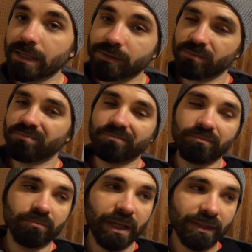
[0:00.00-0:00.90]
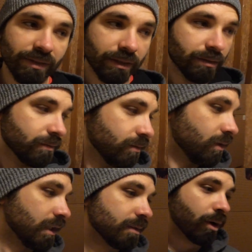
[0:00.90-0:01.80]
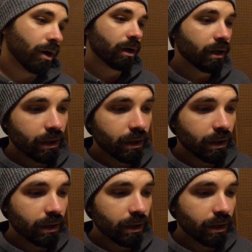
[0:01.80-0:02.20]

some basic clay bar.